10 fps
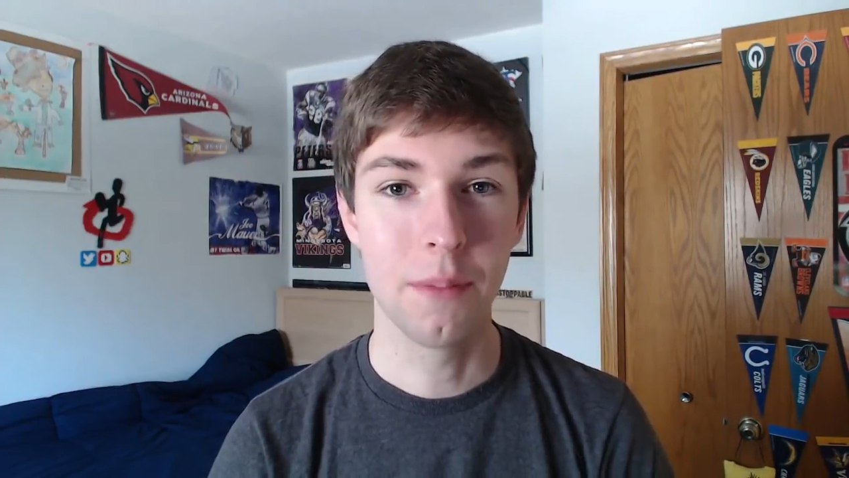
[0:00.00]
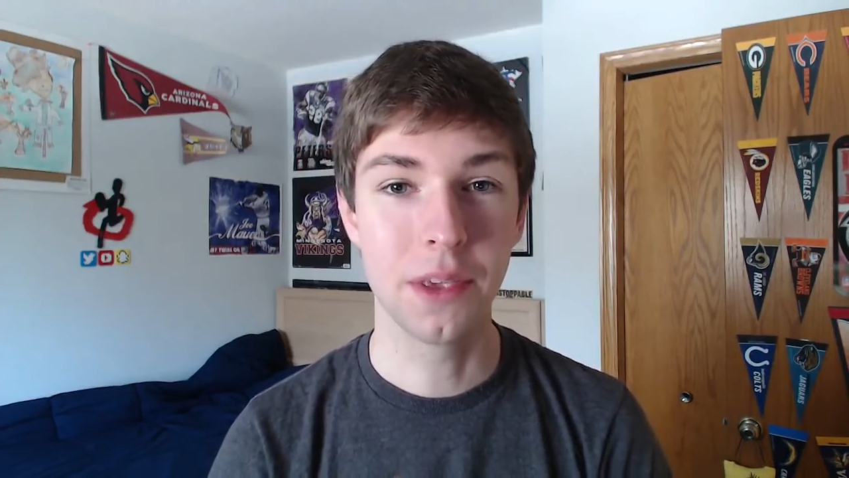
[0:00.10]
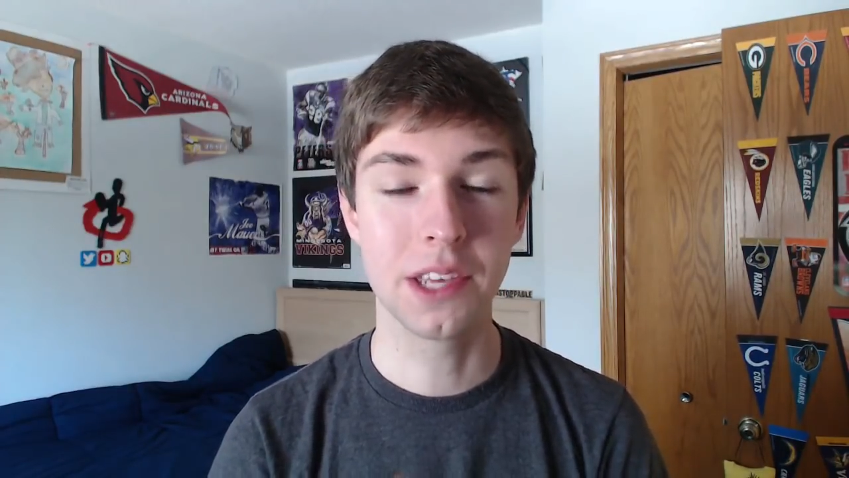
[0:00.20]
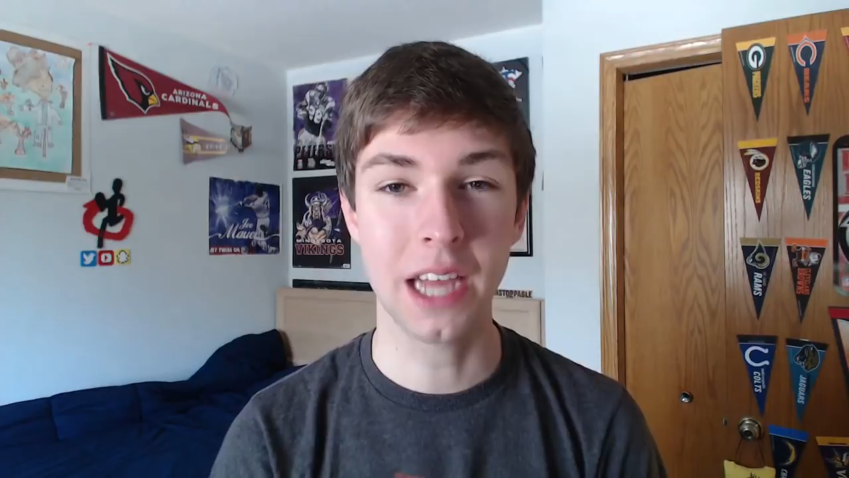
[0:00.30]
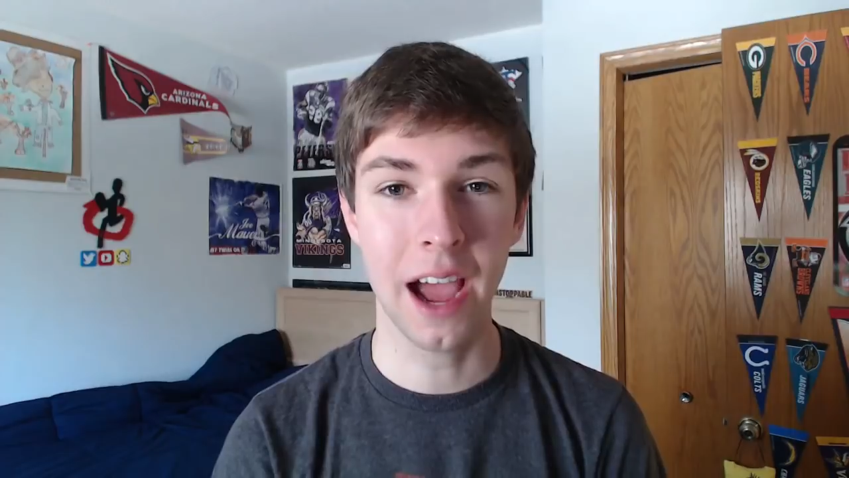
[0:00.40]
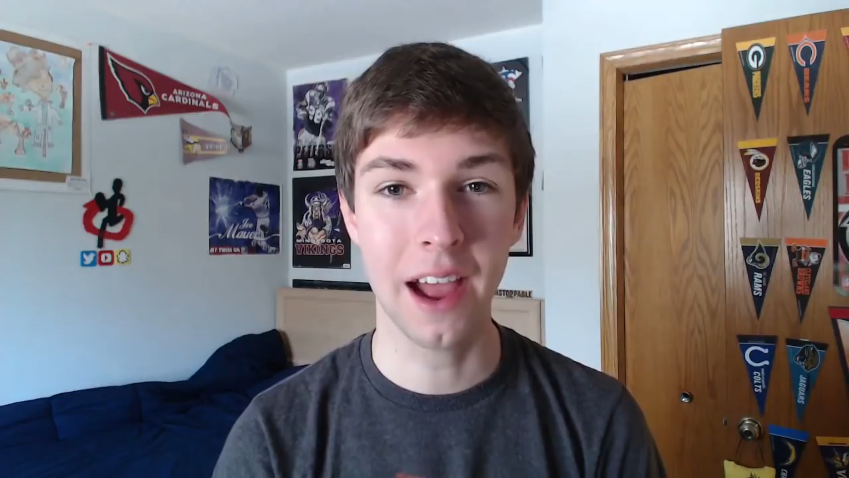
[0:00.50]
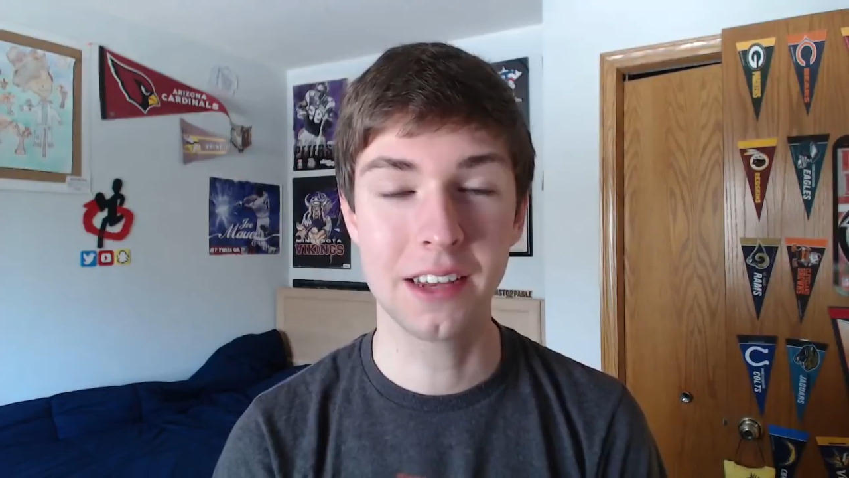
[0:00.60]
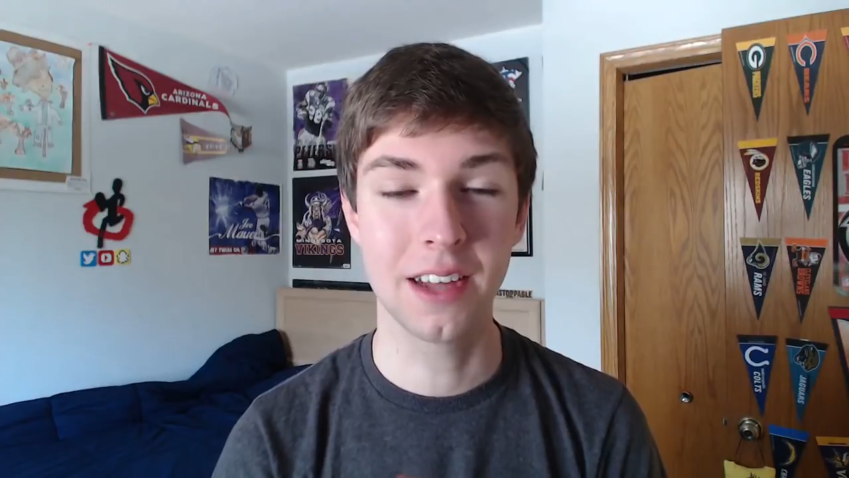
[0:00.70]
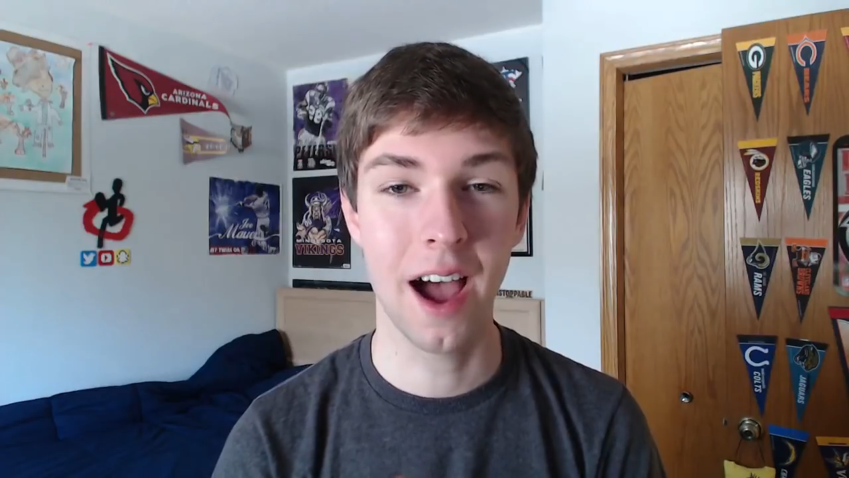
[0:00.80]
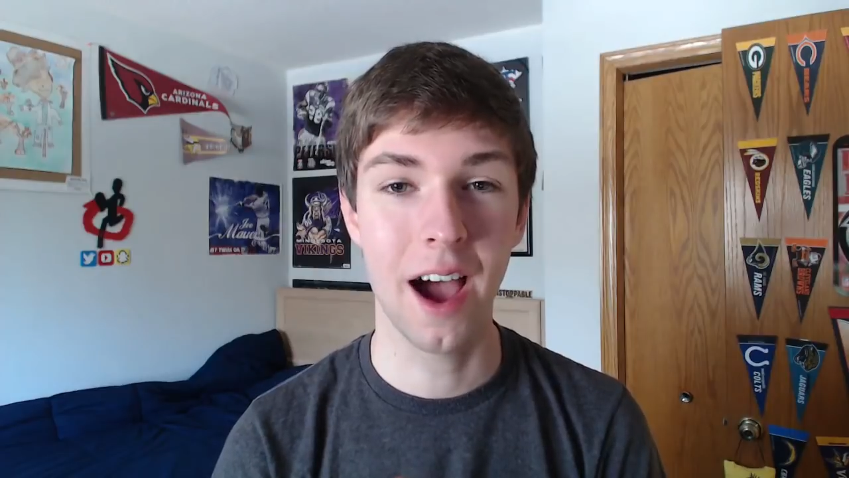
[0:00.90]
because I
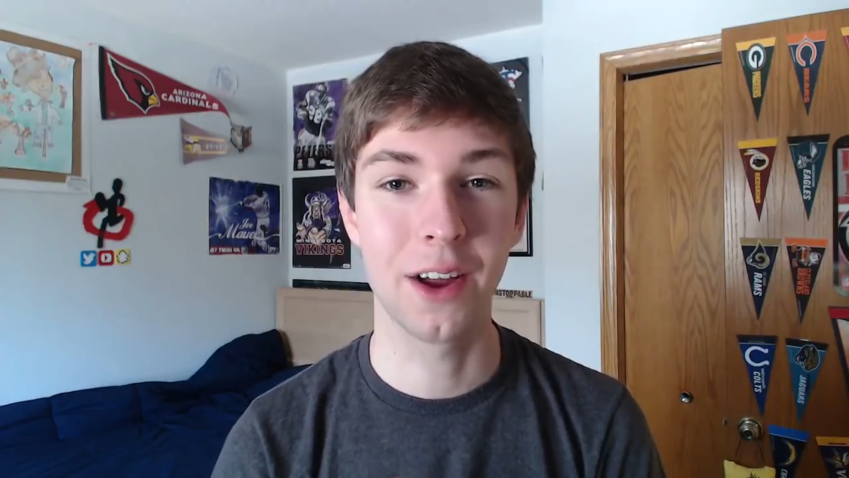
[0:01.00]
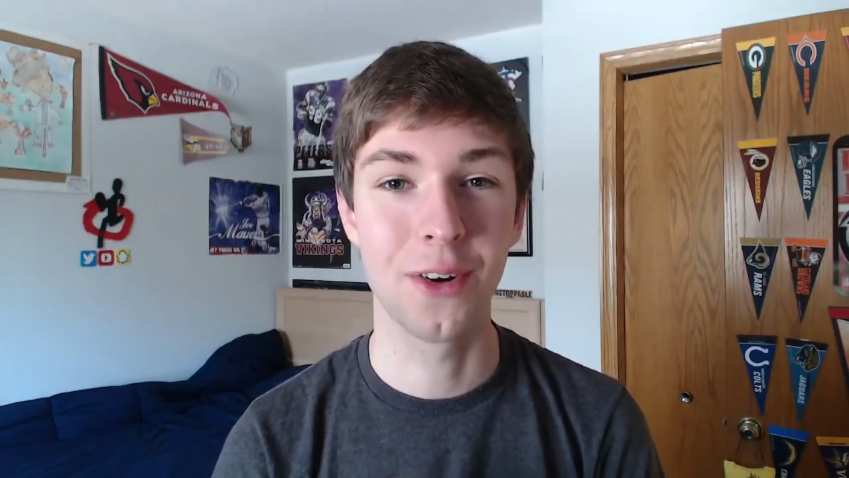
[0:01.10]
saw